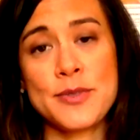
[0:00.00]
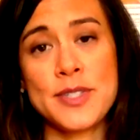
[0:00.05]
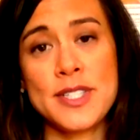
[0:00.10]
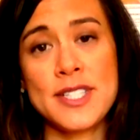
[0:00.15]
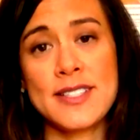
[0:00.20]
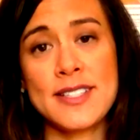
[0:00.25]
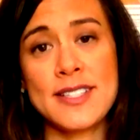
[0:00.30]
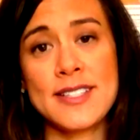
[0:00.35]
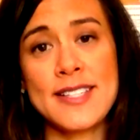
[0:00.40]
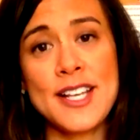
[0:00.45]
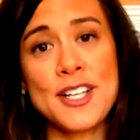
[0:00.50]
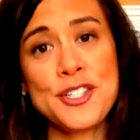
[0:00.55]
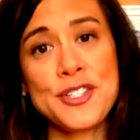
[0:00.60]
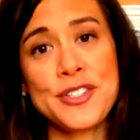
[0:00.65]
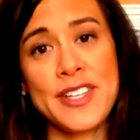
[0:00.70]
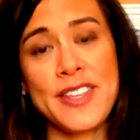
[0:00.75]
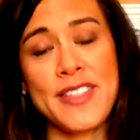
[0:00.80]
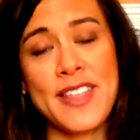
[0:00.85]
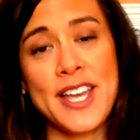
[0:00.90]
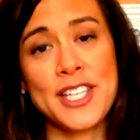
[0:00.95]
which is
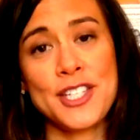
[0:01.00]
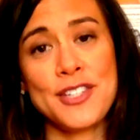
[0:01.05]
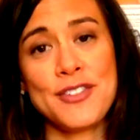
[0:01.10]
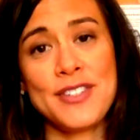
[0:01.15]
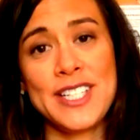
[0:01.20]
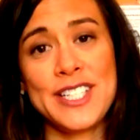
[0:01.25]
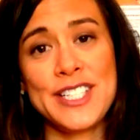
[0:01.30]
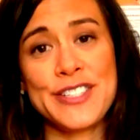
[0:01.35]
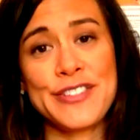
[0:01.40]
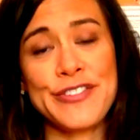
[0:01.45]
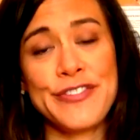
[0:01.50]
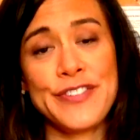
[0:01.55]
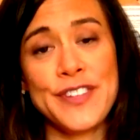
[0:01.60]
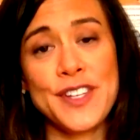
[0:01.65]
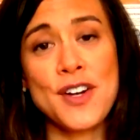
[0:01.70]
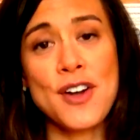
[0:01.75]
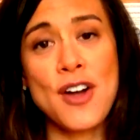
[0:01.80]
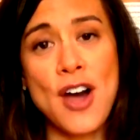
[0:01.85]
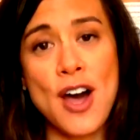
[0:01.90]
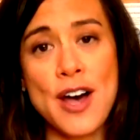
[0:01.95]
essentially that you need to
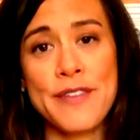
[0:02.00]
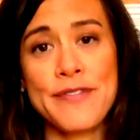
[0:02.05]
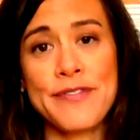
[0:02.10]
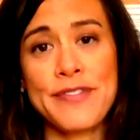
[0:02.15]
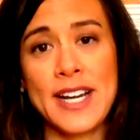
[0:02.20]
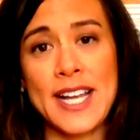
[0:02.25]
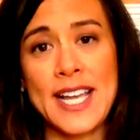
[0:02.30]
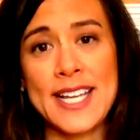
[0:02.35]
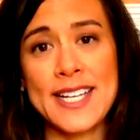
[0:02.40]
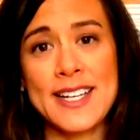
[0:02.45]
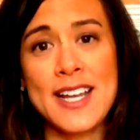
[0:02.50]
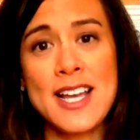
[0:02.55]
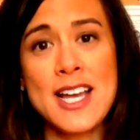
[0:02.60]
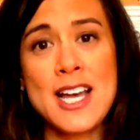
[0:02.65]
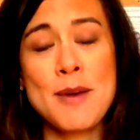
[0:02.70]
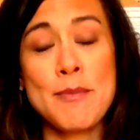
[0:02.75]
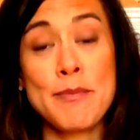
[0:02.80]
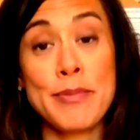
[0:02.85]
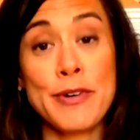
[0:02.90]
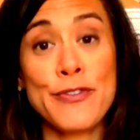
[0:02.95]
feel confident
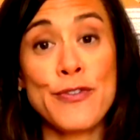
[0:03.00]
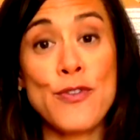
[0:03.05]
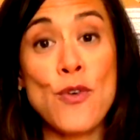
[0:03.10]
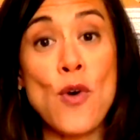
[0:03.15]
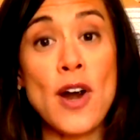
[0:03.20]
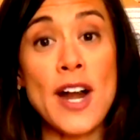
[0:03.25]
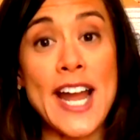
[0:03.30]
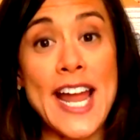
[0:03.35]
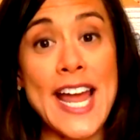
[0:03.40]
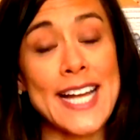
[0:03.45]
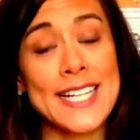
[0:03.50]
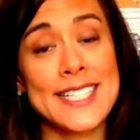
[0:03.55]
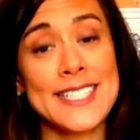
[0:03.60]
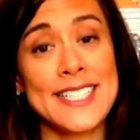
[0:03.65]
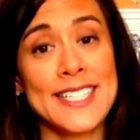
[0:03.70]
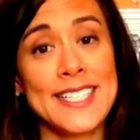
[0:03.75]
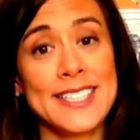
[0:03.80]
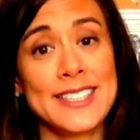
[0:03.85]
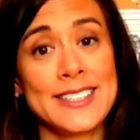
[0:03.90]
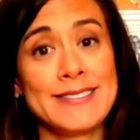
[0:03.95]
before
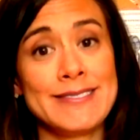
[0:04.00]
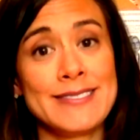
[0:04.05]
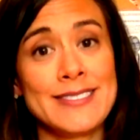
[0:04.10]
acting.